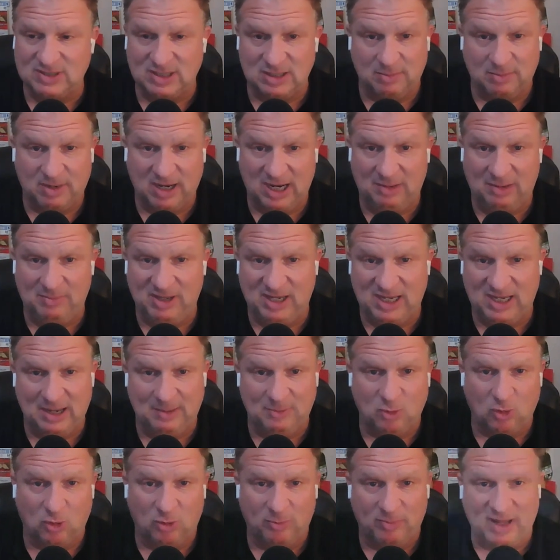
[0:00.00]
And the Miami
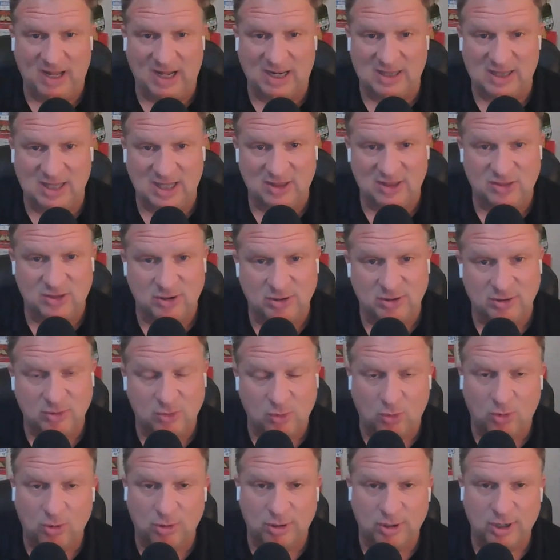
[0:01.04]
game going back that third
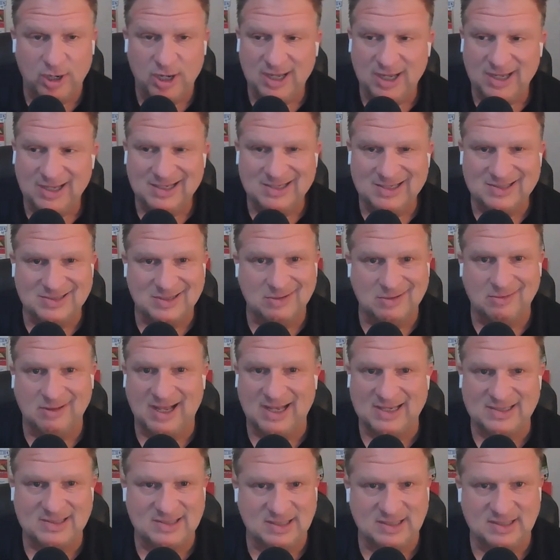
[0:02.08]
quarter is a
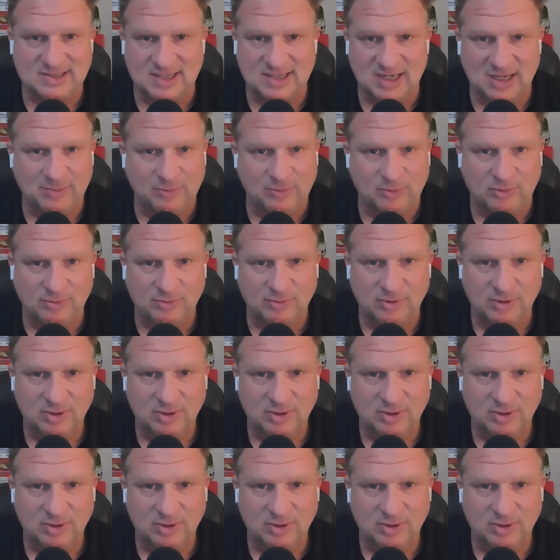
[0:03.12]
classic example.